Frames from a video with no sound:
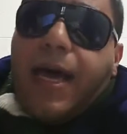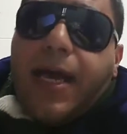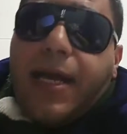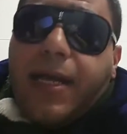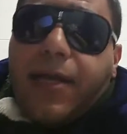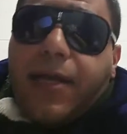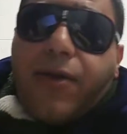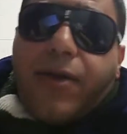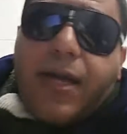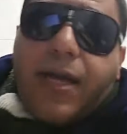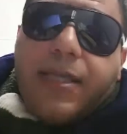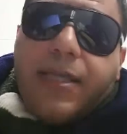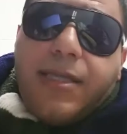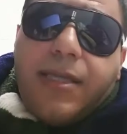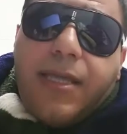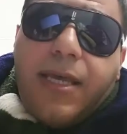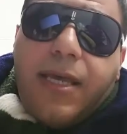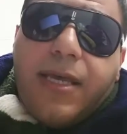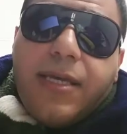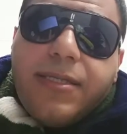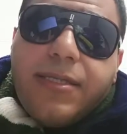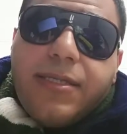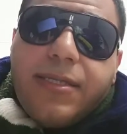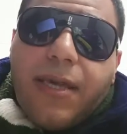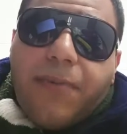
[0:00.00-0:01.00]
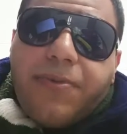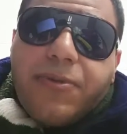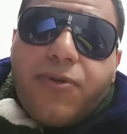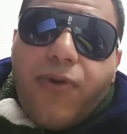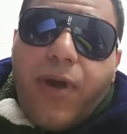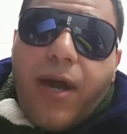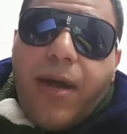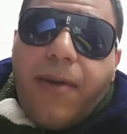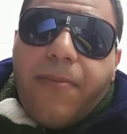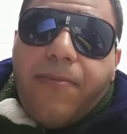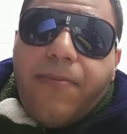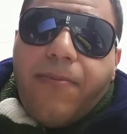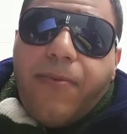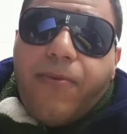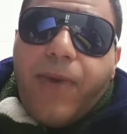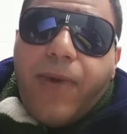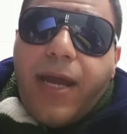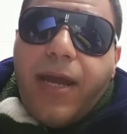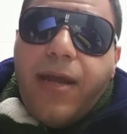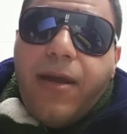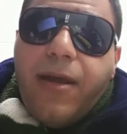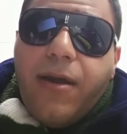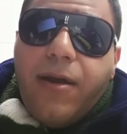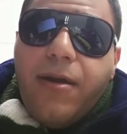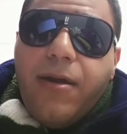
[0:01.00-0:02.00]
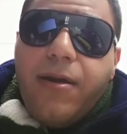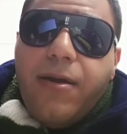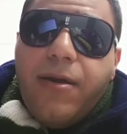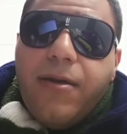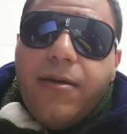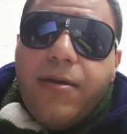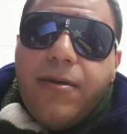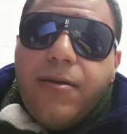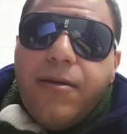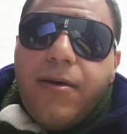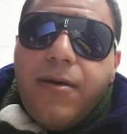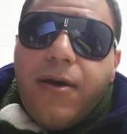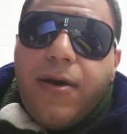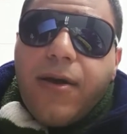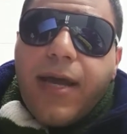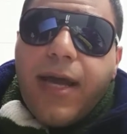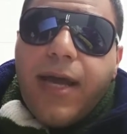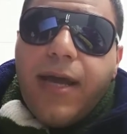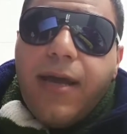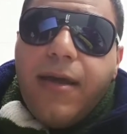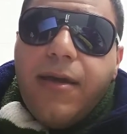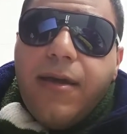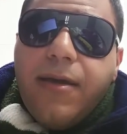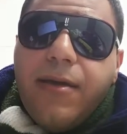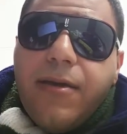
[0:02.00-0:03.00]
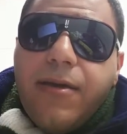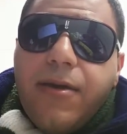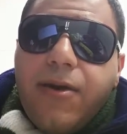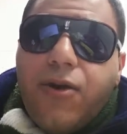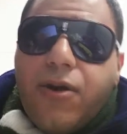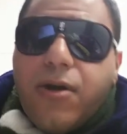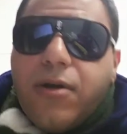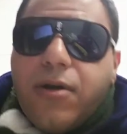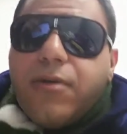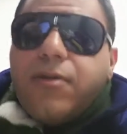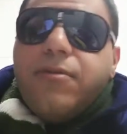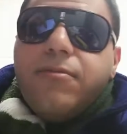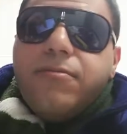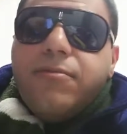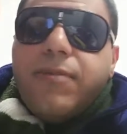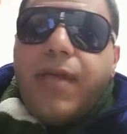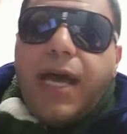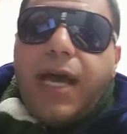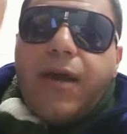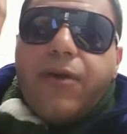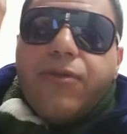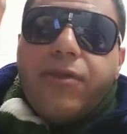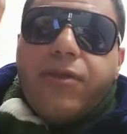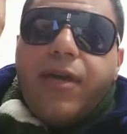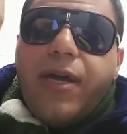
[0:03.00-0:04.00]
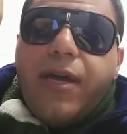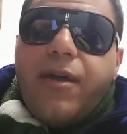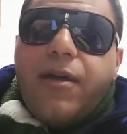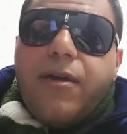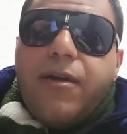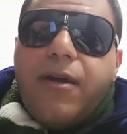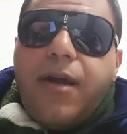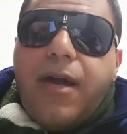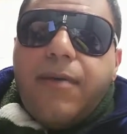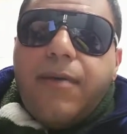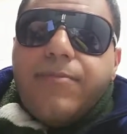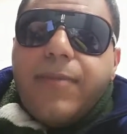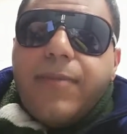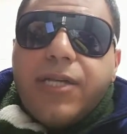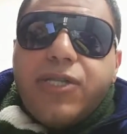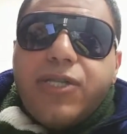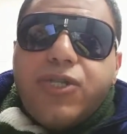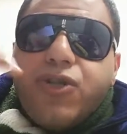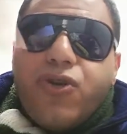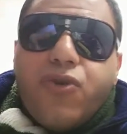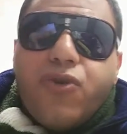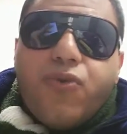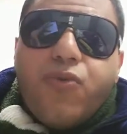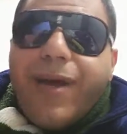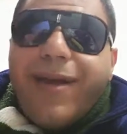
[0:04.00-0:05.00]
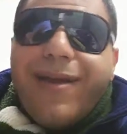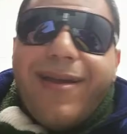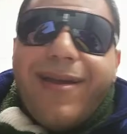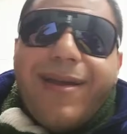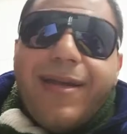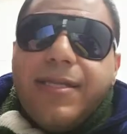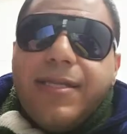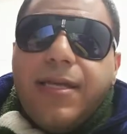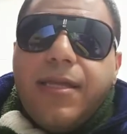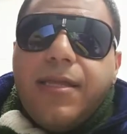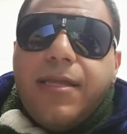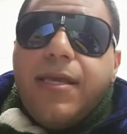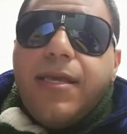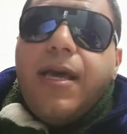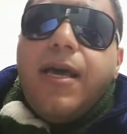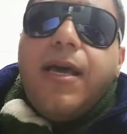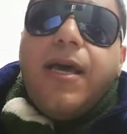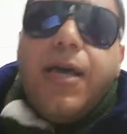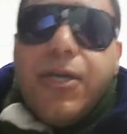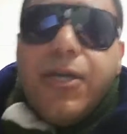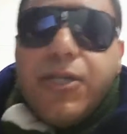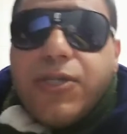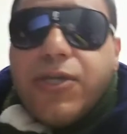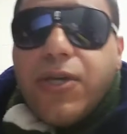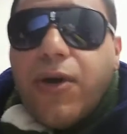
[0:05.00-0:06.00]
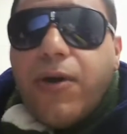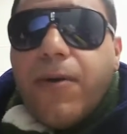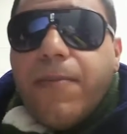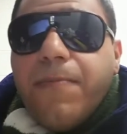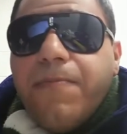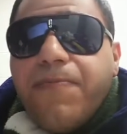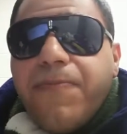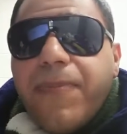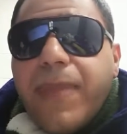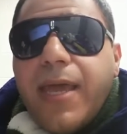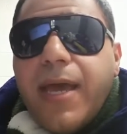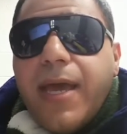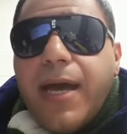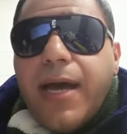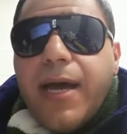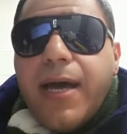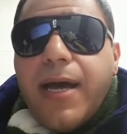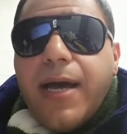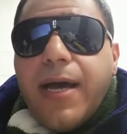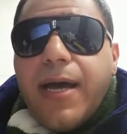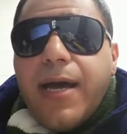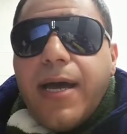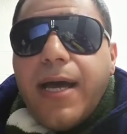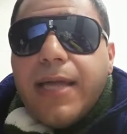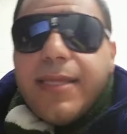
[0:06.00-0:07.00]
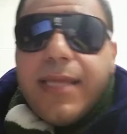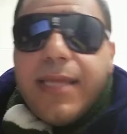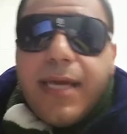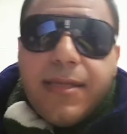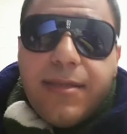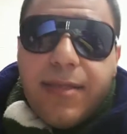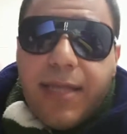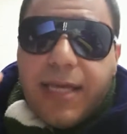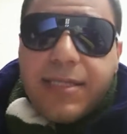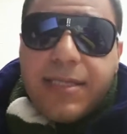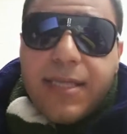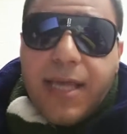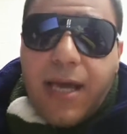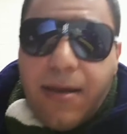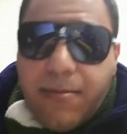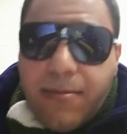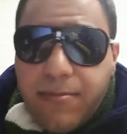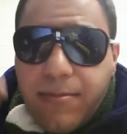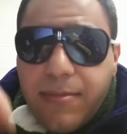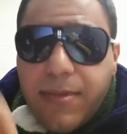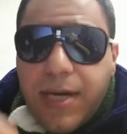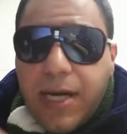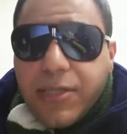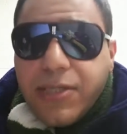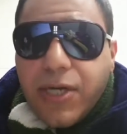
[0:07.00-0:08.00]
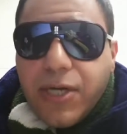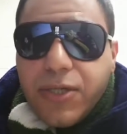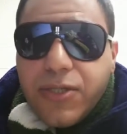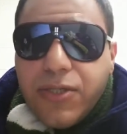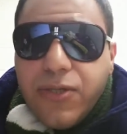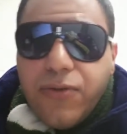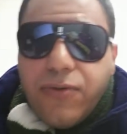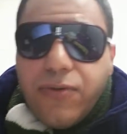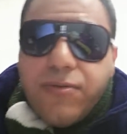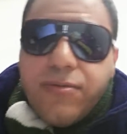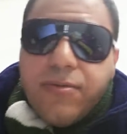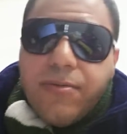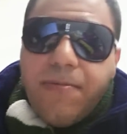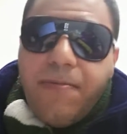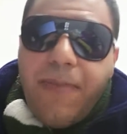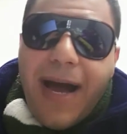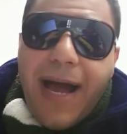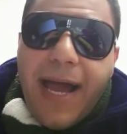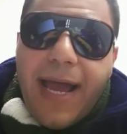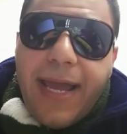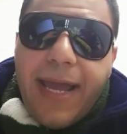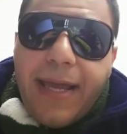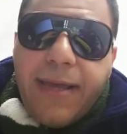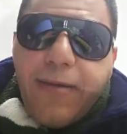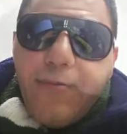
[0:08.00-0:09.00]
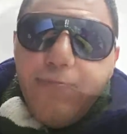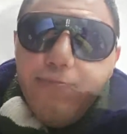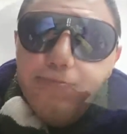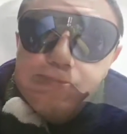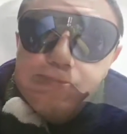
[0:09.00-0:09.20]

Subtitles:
And you can subscribe right here, okay? Or down there, I'm not sure where is it. So, and then next time, I'll talk to you, bye.